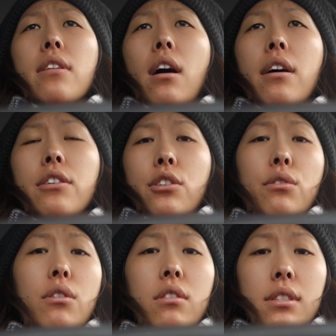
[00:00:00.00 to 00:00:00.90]
The
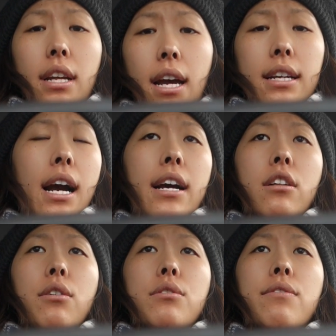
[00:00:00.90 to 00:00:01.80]
two girls that I got
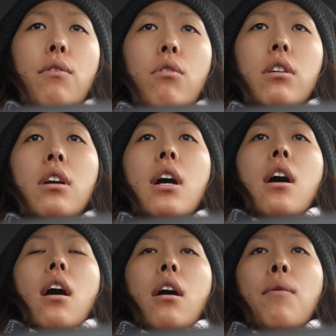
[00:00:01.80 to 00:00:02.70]
clothes for
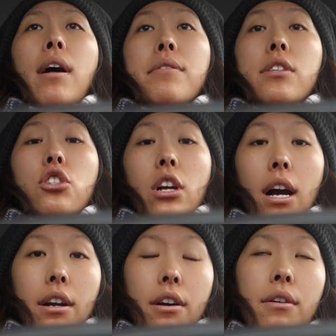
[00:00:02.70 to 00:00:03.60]
while I was in
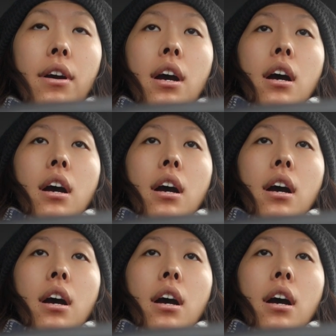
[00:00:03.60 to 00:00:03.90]
Chicago,